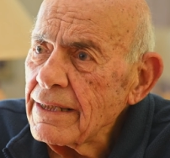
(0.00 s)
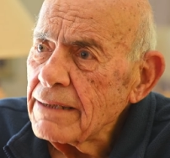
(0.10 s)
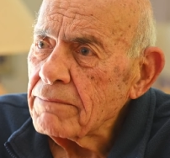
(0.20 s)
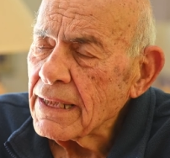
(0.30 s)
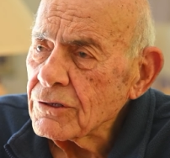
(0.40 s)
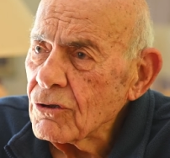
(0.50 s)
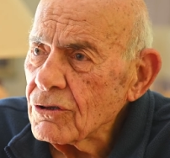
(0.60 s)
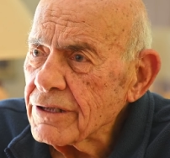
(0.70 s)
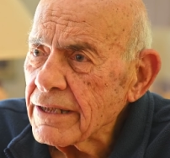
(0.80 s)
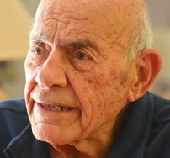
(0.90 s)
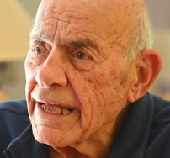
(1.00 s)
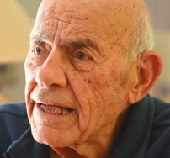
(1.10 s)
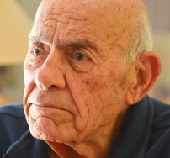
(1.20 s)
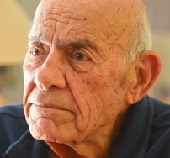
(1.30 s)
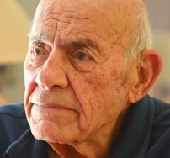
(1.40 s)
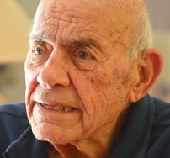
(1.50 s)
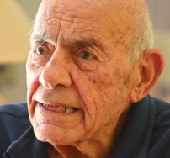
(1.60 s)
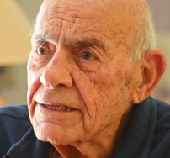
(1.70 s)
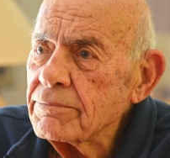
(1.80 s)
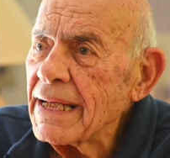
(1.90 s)
My daughter name
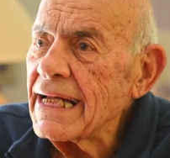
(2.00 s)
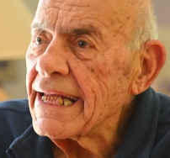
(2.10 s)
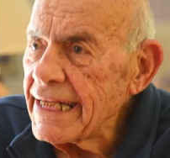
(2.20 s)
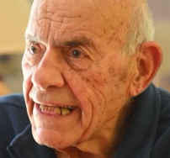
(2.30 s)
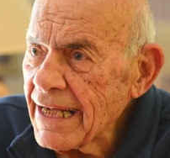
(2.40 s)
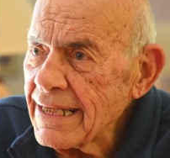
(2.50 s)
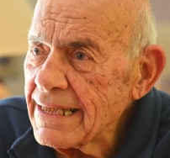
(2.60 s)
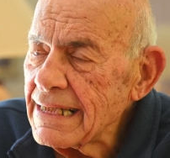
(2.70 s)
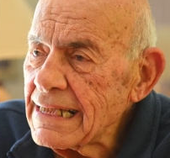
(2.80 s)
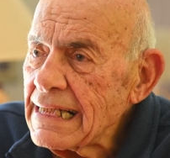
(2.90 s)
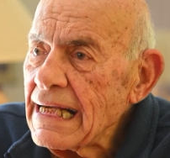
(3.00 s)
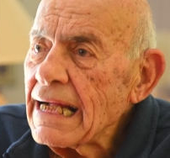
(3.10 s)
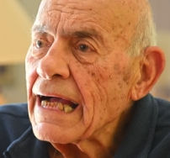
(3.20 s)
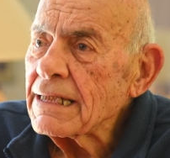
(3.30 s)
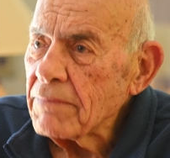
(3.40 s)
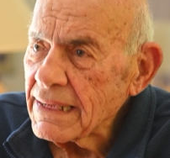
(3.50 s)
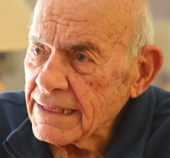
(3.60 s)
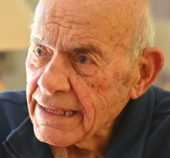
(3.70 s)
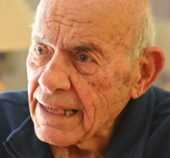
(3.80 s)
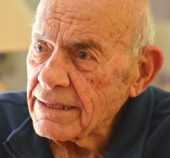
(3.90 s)
is Melina, and my
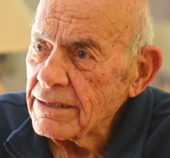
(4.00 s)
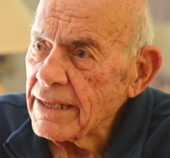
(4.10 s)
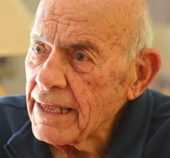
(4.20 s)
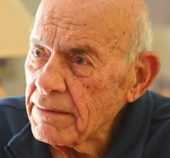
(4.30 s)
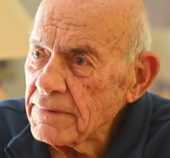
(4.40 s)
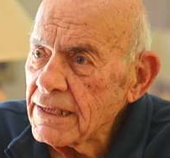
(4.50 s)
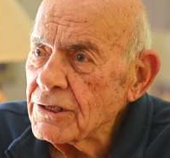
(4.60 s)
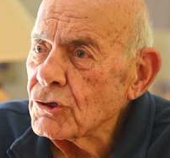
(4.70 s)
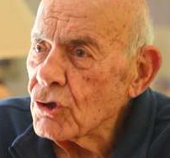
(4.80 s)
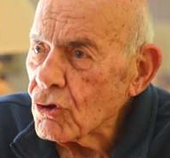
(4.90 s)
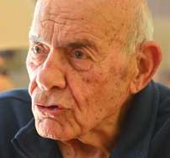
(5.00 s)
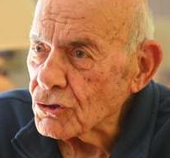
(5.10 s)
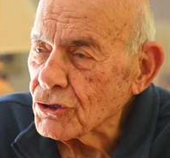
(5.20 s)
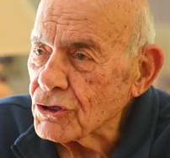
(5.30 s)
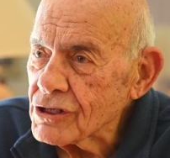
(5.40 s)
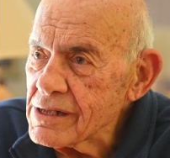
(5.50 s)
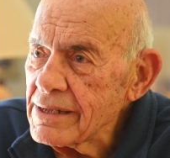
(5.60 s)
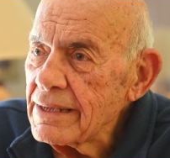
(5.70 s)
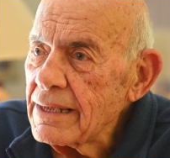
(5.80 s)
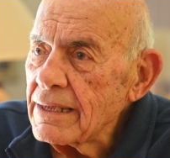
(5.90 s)
son name is George.
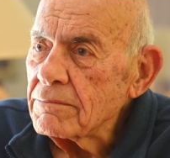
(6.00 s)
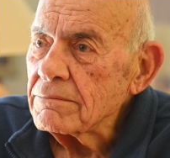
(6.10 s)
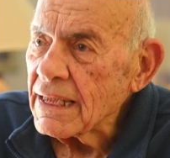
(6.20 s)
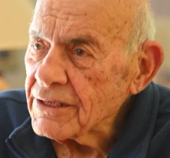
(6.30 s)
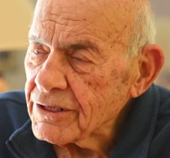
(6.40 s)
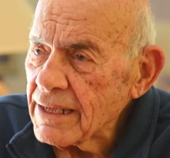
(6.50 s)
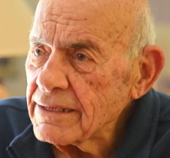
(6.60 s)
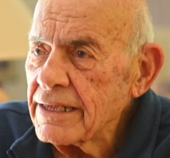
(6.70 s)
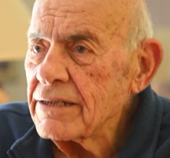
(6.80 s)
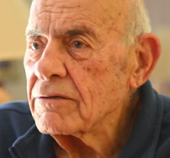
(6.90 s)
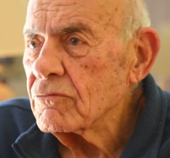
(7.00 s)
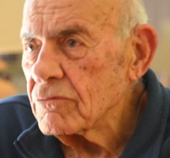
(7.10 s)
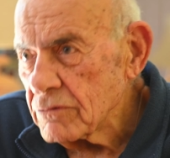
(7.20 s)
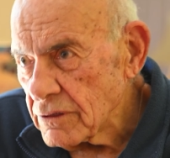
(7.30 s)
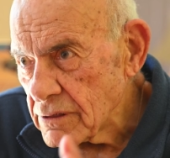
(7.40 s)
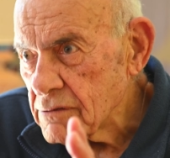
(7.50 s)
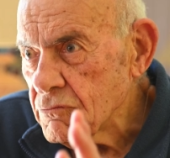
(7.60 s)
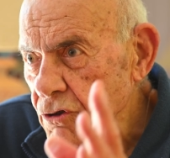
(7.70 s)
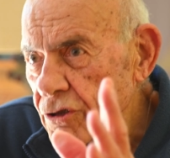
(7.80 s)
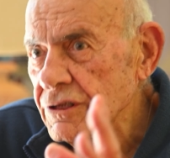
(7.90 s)
My son, he
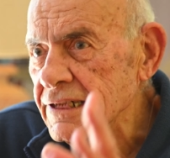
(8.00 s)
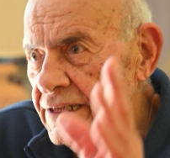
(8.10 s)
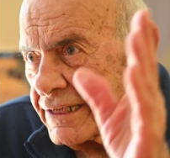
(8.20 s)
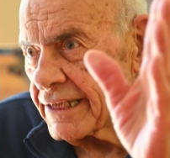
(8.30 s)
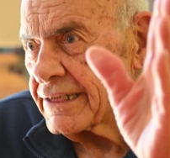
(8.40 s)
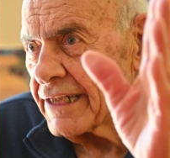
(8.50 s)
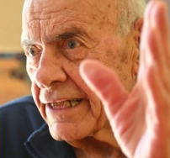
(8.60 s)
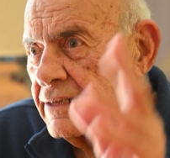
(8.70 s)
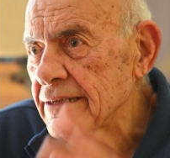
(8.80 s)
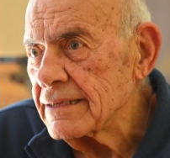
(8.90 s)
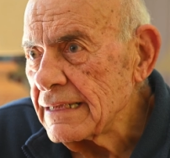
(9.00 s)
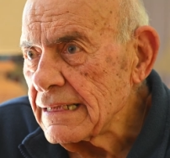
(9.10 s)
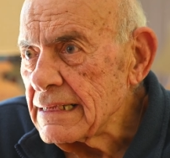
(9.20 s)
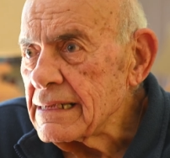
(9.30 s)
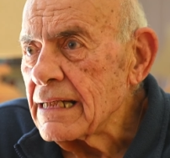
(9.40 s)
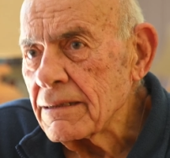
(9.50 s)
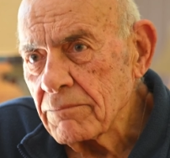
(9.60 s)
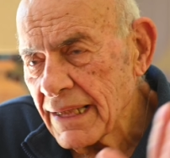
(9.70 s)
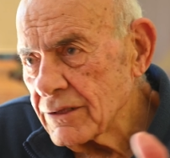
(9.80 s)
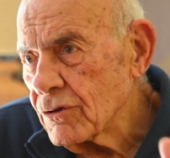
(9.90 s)
works in Sydney, and
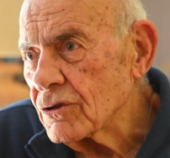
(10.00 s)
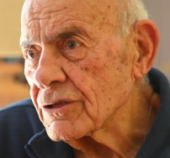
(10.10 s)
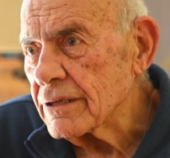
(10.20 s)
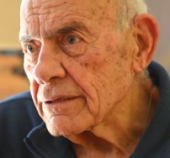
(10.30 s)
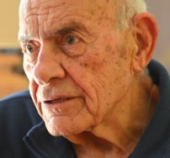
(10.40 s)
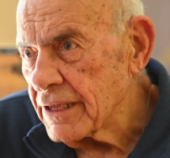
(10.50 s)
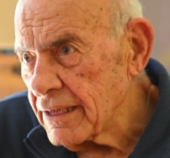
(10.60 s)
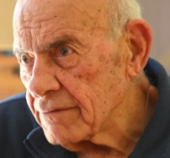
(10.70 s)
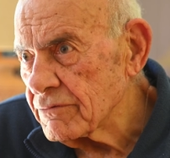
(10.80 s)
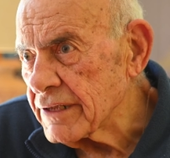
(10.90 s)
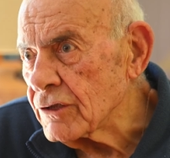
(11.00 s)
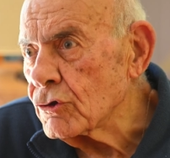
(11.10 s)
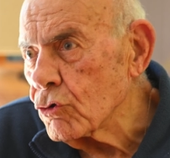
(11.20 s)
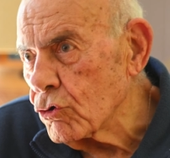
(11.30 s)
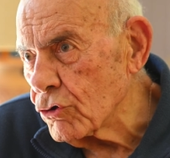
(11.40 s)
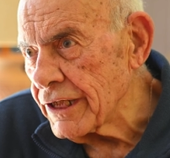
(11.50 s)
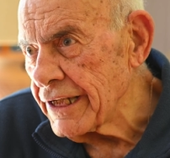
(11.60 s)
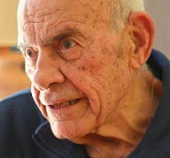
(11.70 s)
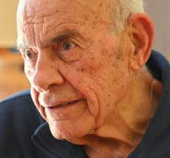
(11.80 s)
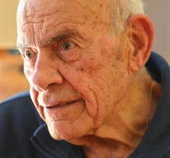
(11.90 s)
my daughter, she lives in Tugun
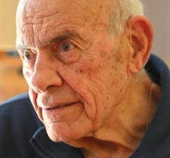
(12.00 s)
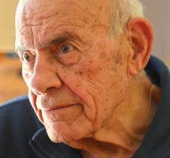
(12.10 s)
here,